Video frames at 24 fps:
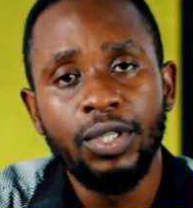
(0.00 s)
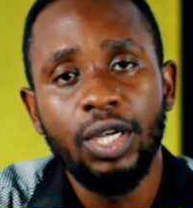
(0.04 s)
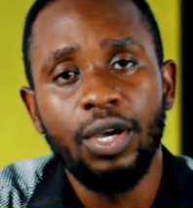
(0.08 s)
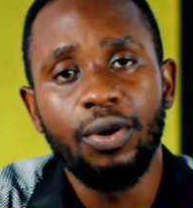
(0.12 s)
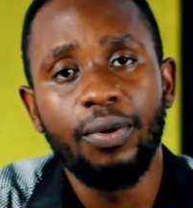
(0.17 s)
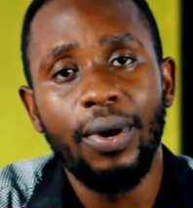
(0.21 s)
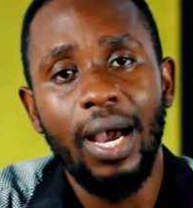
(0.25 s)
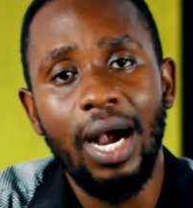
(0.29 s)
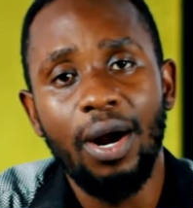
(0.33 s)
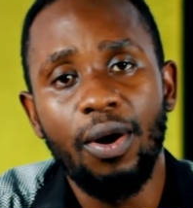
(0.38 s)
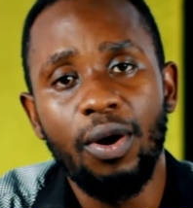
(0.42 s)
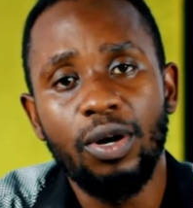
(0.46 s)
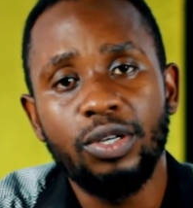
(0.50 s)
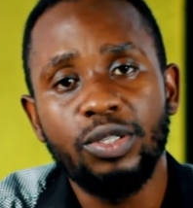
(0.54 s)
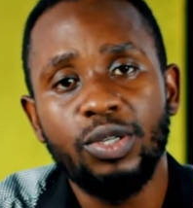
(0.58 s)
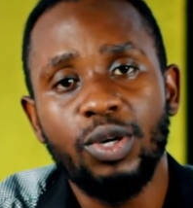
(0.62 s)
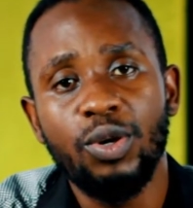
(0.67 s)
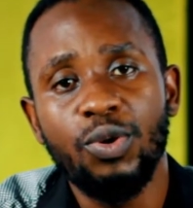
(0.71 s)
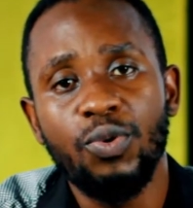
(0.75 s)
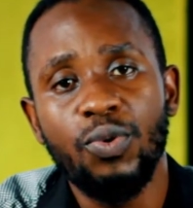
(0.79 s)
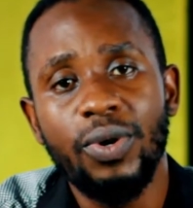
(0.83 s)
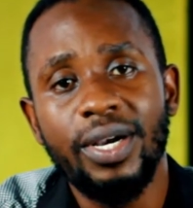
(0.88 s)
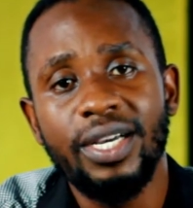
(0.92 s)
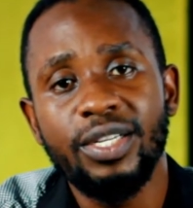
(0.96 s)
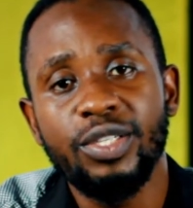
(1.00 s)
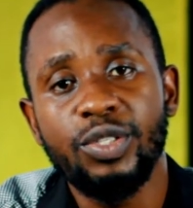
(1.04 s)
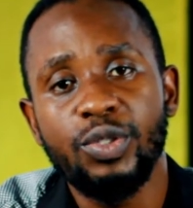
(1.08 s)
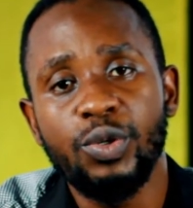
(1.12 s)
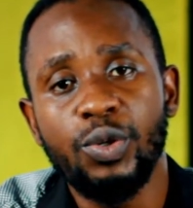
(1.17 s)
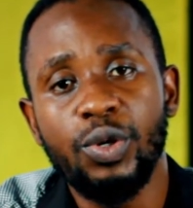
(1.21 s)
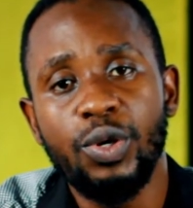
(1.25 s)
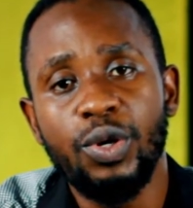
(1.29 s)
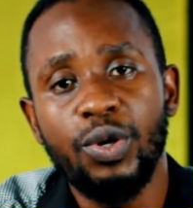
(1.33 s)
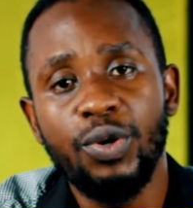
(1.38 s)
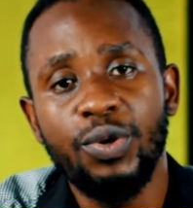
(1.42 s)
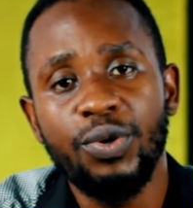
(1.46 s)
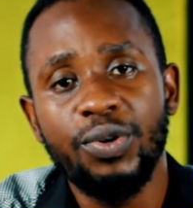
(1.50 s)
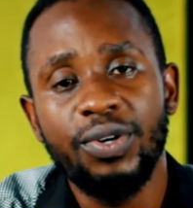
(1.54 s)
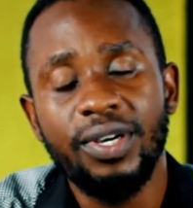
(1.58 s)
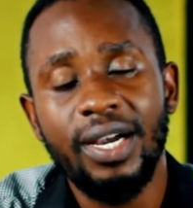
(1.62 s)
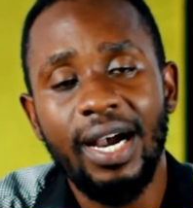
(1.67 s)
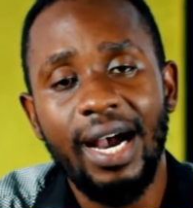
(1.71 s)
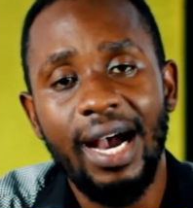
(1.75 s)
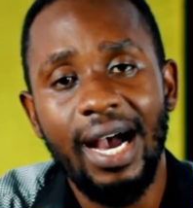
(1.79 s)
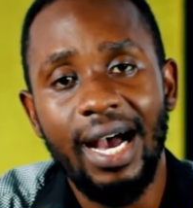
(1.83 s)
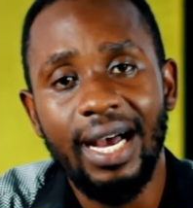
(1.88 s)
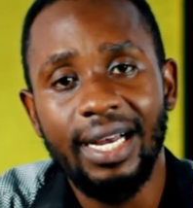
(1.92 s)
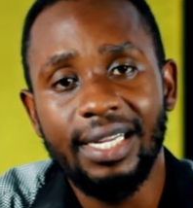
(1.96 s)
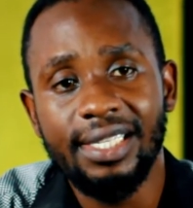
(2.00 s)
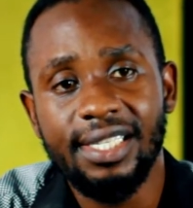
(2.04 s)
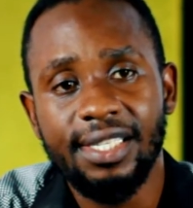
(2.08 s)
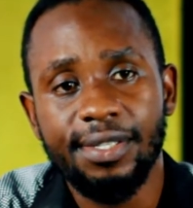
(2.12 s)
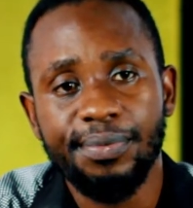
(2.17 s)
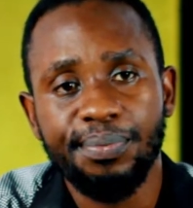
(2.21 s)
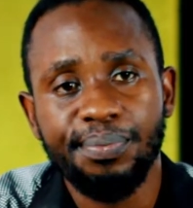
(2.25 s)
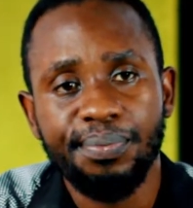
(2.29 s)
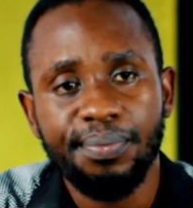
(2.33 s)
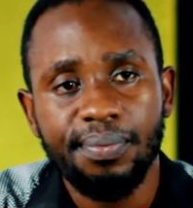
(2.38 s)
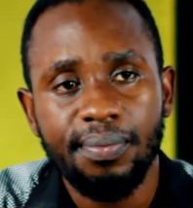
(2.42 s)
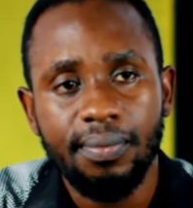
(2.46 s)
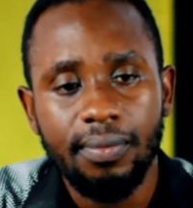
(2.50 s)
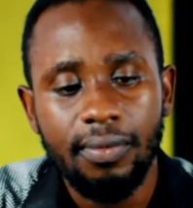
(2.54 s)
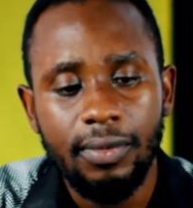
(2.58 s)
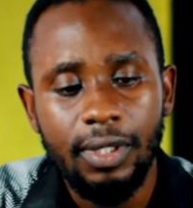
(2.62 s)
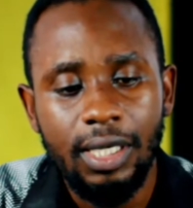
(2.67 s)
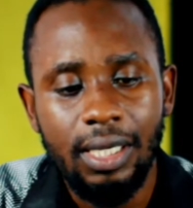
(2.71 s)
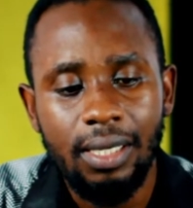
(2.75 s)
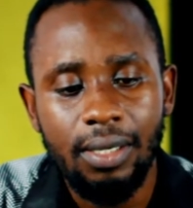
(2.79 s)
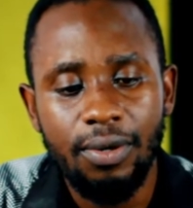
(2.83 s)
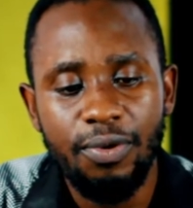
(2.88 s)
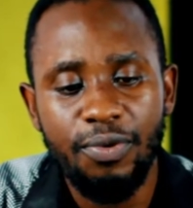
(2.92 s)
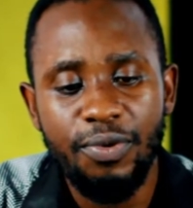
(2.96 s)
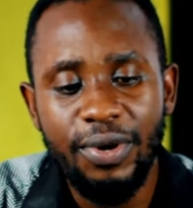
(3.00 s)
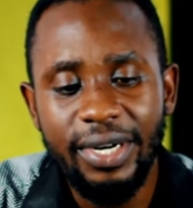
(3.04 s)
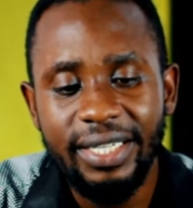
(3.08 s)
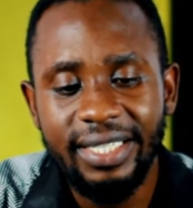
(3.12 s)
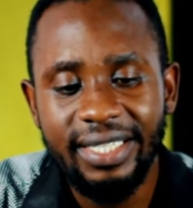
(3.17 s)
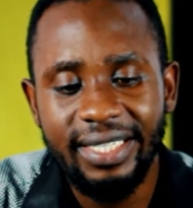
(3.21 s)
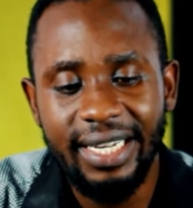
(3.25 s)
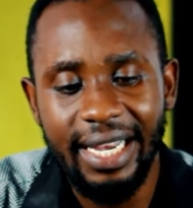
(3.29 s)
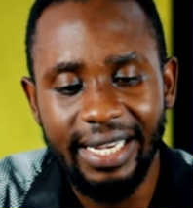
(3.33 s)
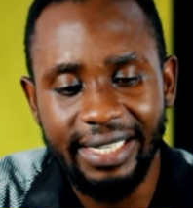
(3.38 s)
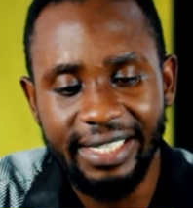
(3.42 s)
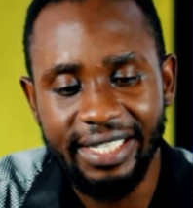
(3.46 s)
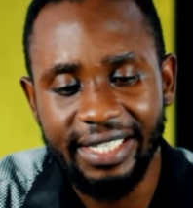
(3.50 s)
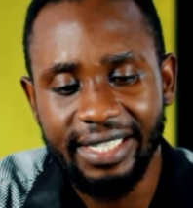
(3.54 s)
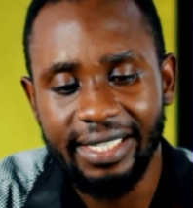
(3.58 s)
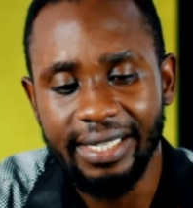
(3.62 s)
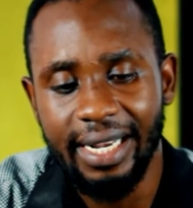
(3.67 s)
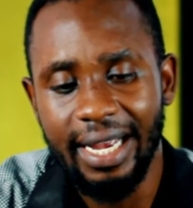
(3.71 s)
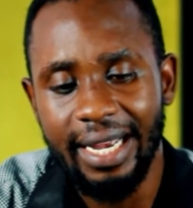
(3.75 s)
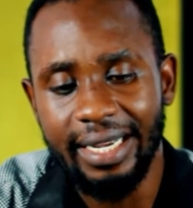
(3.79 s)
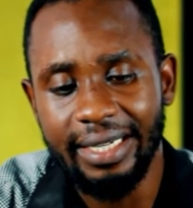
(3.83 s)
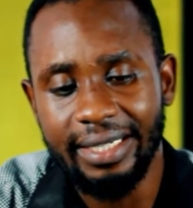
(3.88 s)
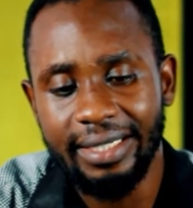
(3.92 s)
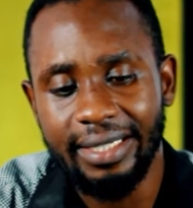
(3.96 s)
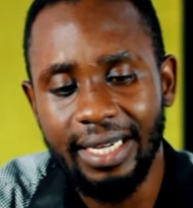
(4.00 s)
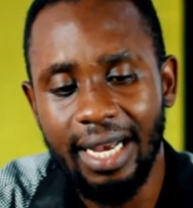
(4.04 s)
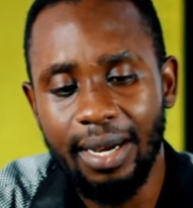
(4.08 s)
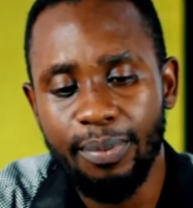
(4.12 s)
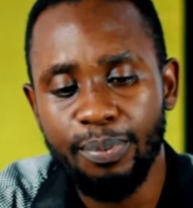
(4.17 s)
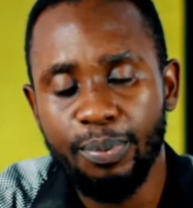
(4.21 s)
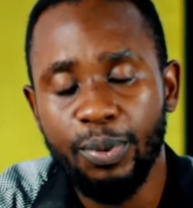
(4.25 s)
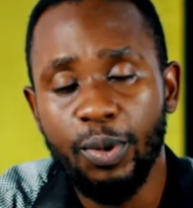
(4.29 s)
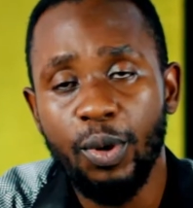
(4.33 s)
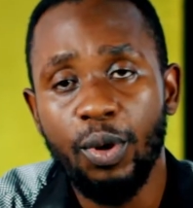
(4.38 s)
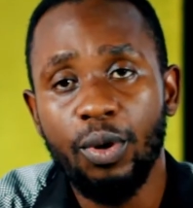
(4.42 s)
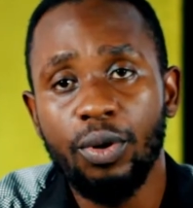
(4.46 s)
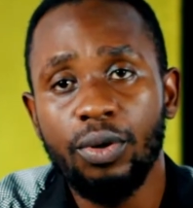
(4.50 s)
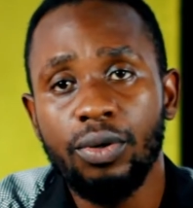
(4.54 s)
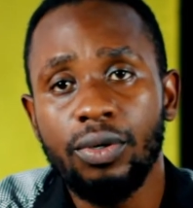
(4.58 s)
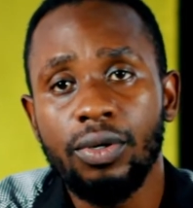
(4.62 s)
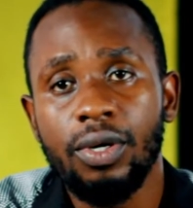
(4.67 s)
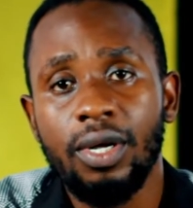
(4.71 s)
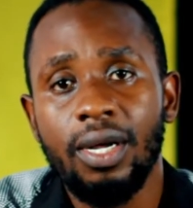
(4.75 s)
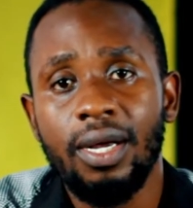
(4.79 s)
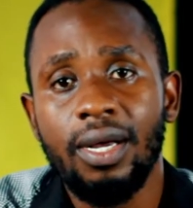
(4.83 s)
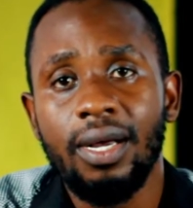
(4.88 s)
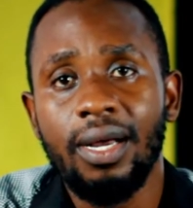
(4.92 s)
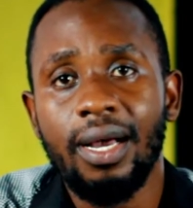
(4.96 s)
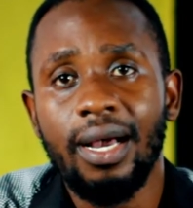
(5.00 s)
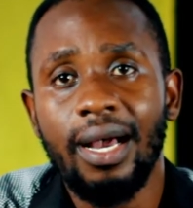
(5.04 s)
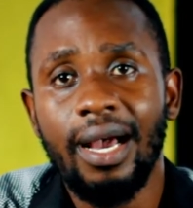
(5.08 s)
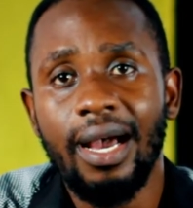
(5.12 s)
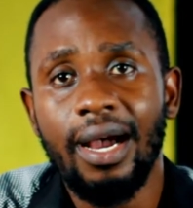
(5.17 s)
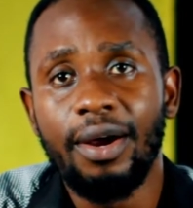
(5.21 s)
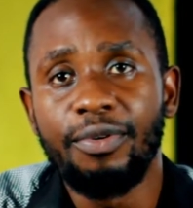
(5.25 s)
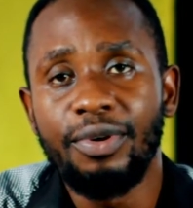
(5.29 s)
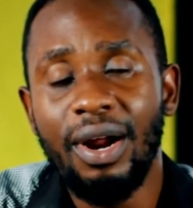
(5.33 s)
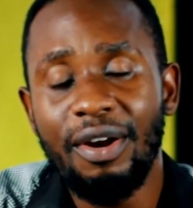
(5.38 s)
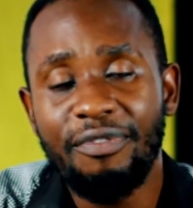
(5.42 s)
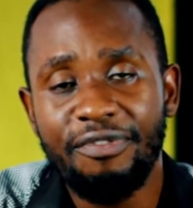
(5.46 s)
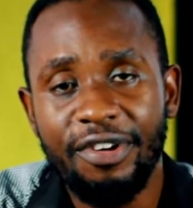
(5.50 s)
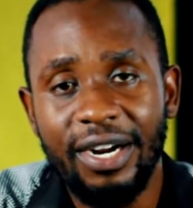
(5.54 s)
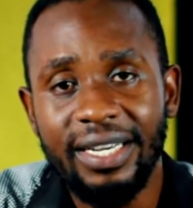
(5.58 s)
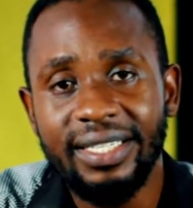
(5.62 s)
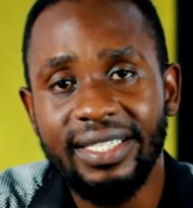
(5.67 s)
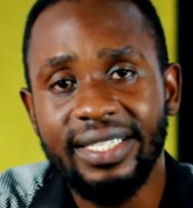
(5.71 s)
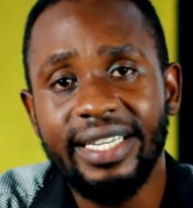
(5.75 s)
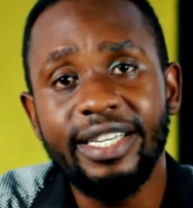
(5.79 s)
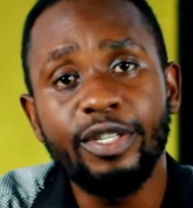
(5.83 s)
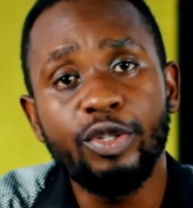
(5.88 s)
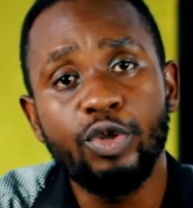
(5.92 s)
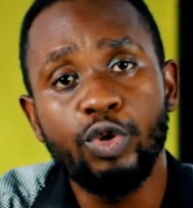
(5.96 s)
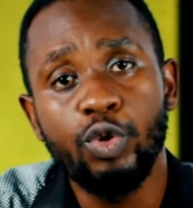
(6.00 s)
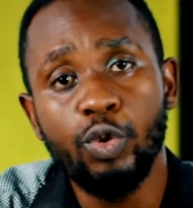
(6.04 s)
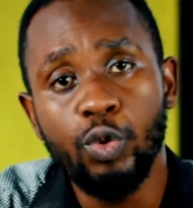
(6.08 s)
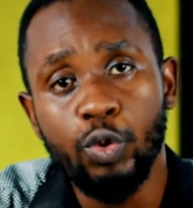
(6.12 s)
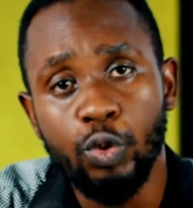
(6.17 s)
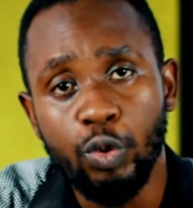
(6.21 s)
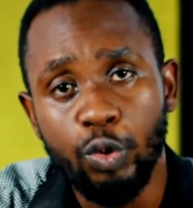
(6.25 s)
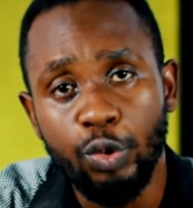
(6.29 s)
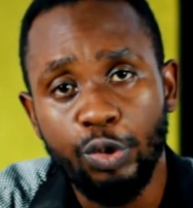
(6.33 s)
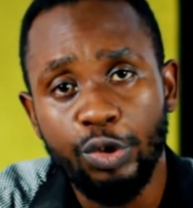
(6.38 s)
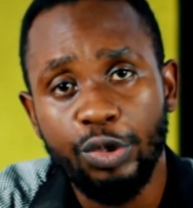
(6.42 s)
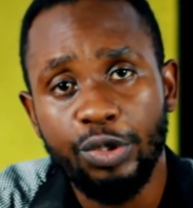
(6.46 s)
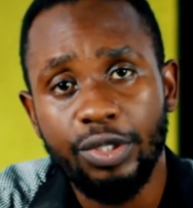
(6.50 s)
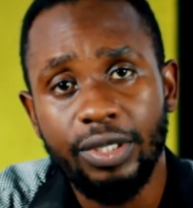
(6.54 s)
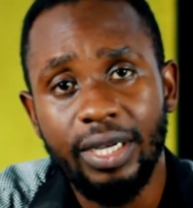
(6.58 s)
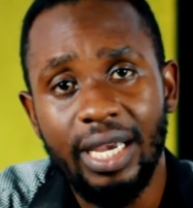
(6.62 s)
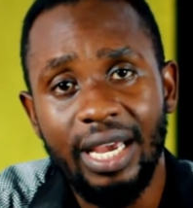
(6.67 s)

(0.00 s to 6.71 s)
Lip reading: We are also going to look at research, example, referencing tools.